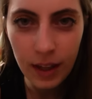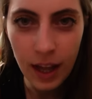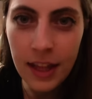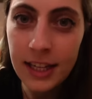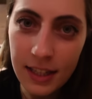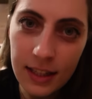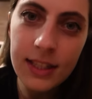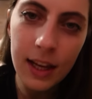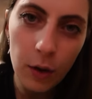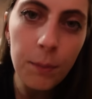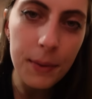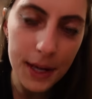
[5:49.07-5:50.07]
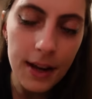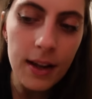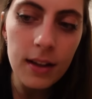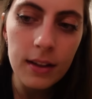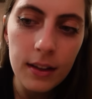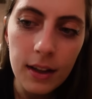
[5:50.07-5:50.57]
They did sell
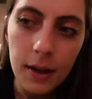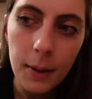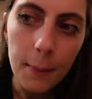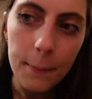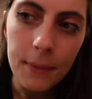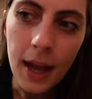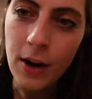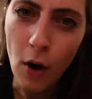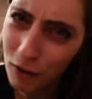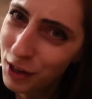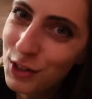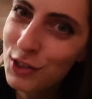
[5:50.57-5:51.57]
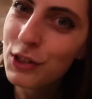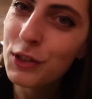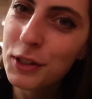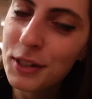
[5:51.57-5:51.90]
beer and orange juice.